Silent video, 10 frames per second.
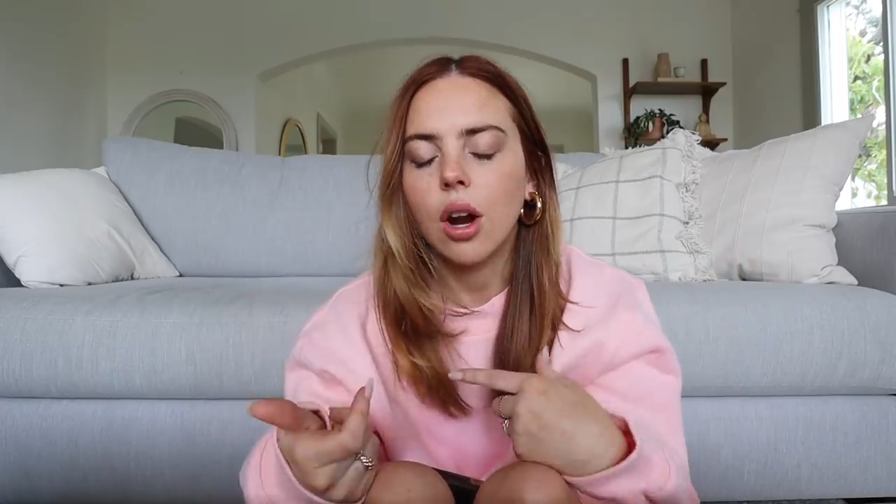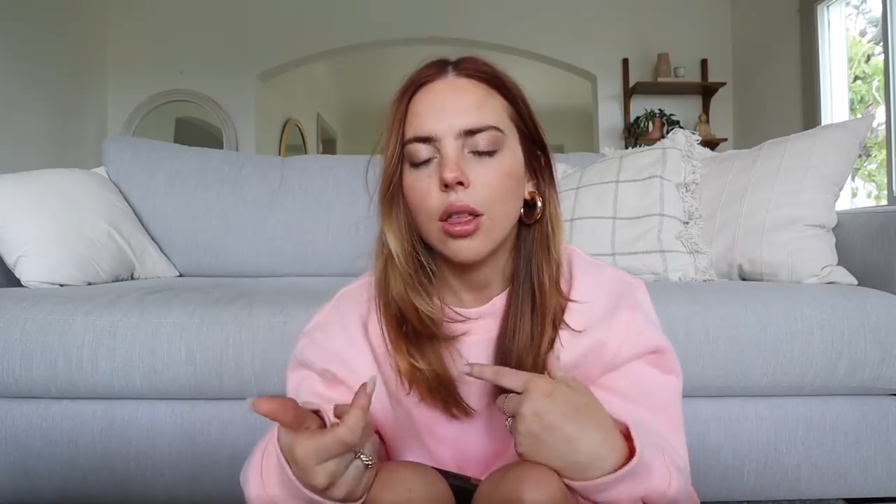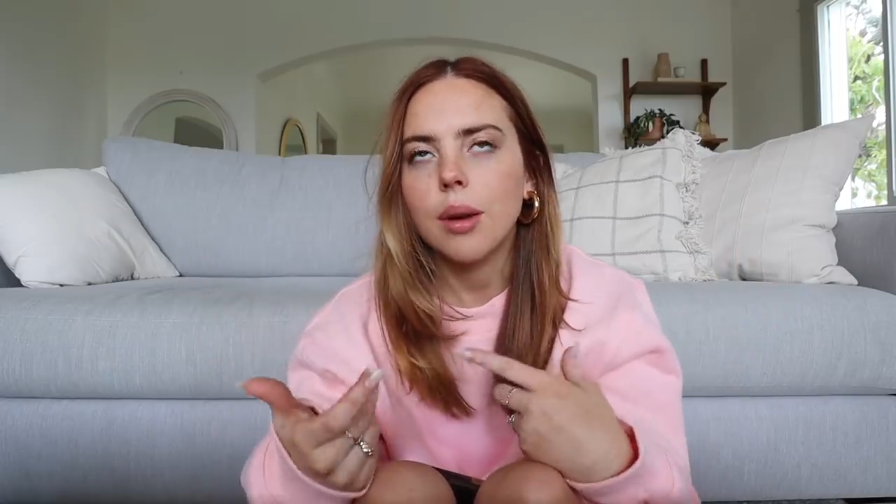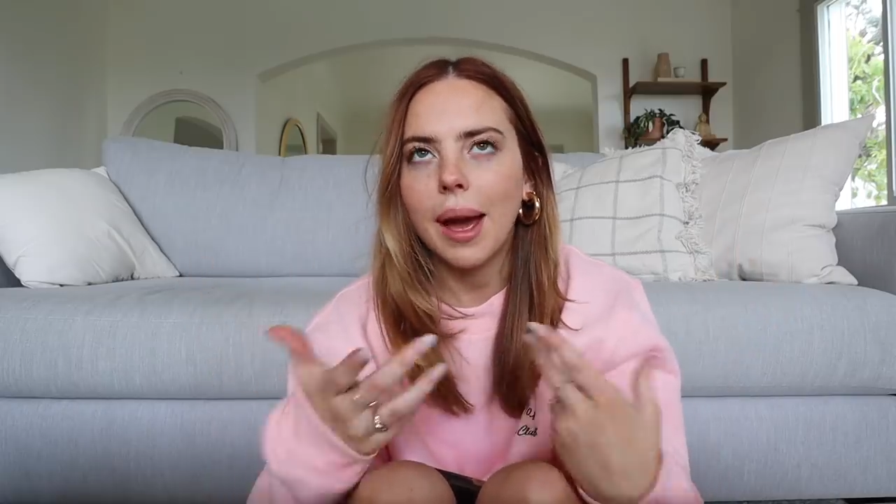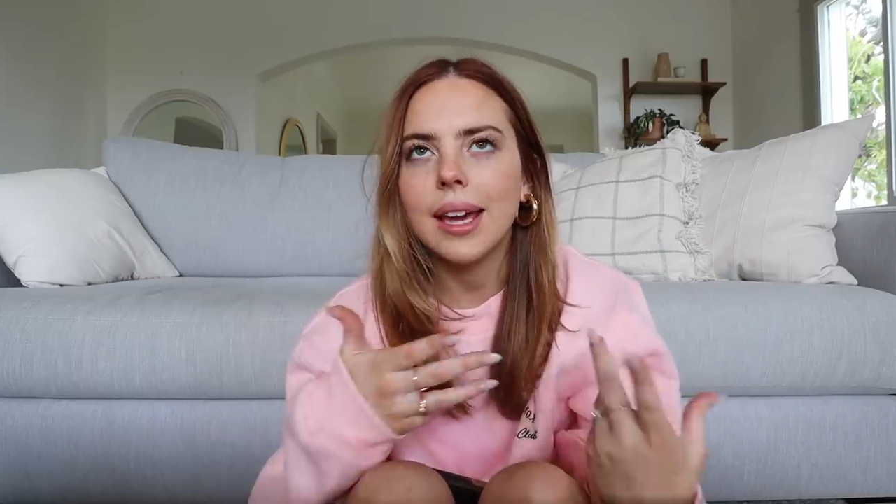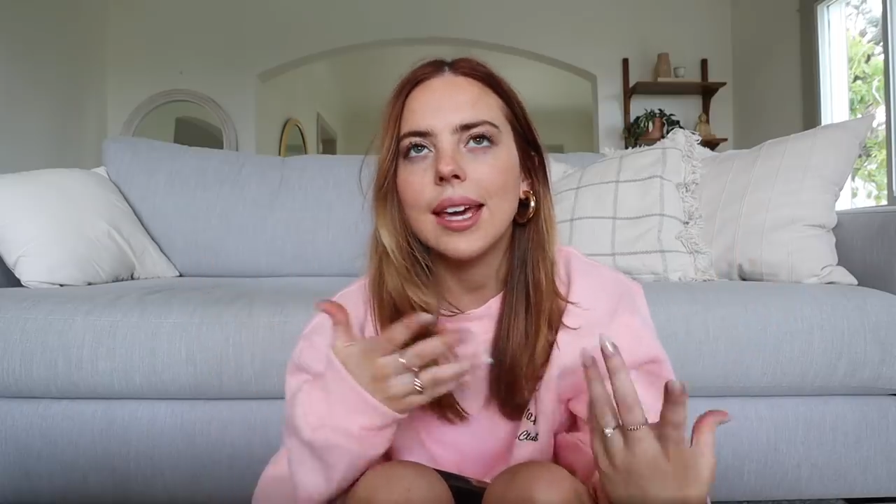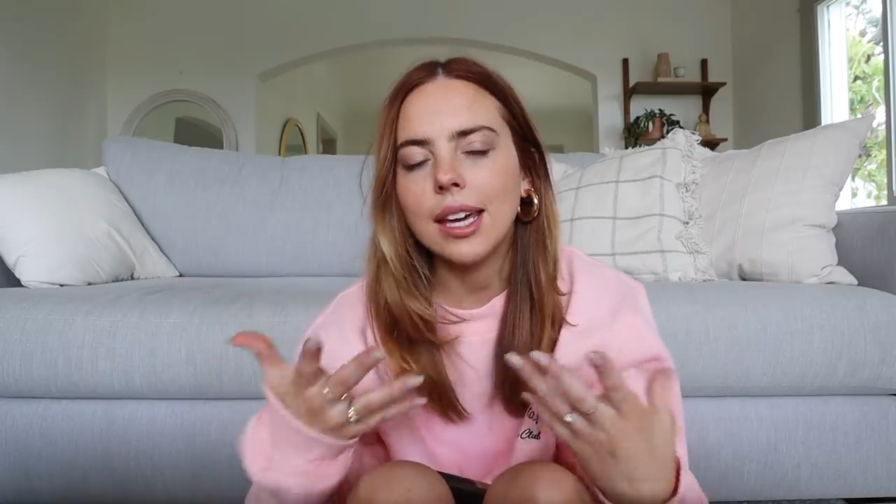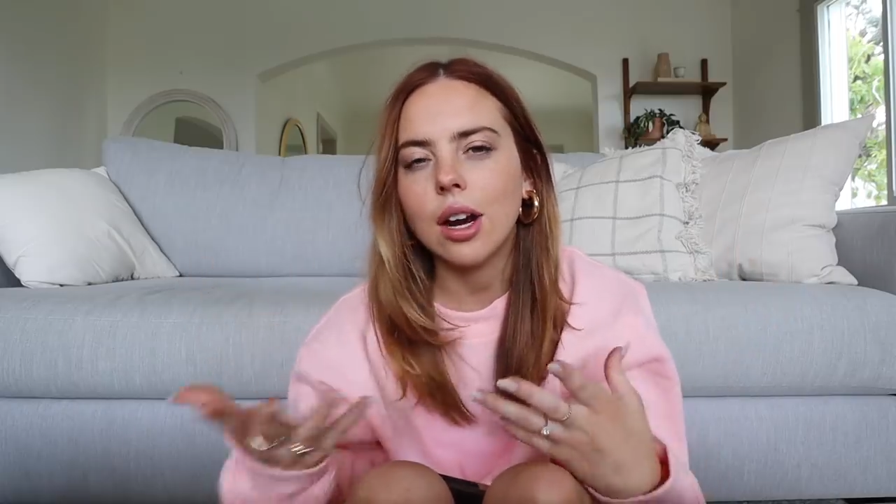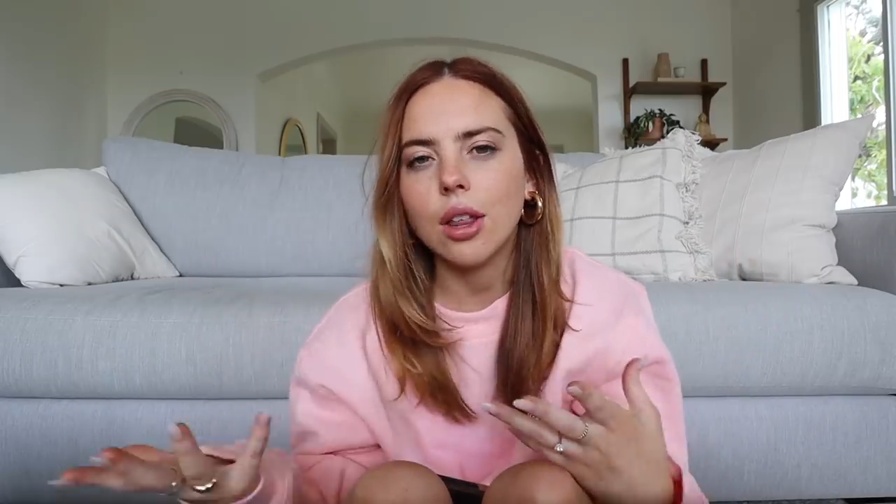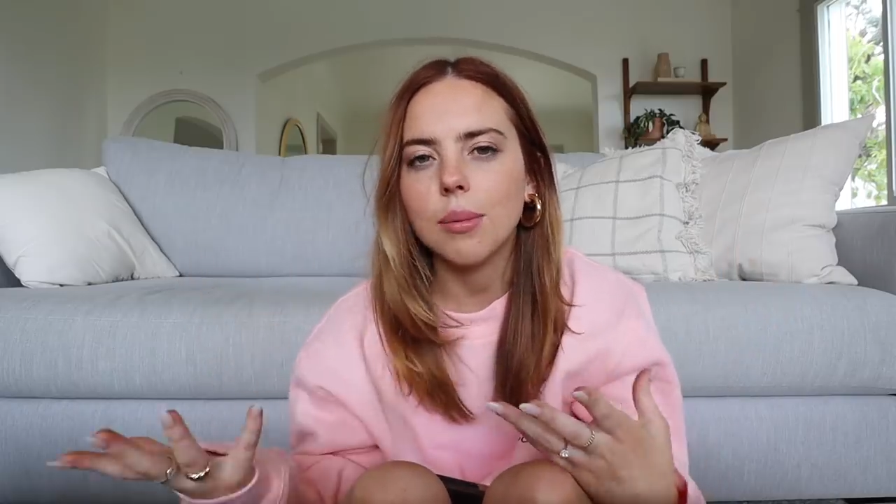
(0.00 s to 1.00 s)
on them i can
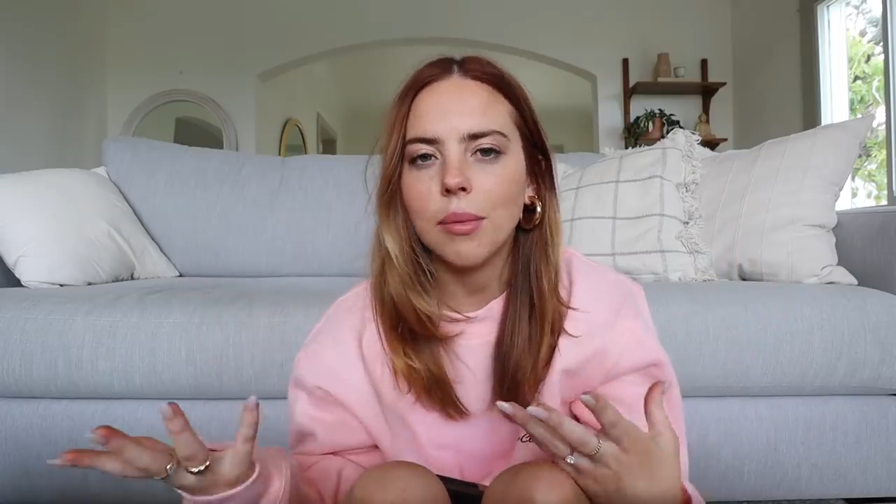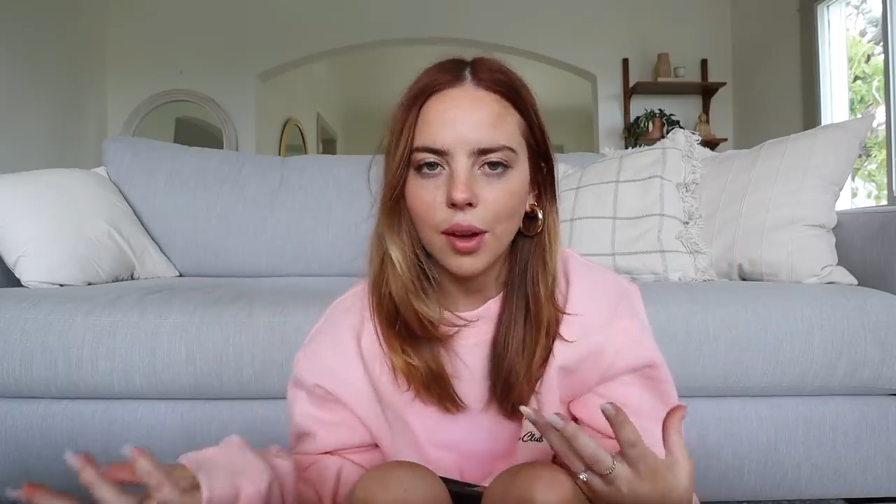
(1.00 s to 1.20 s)
get on them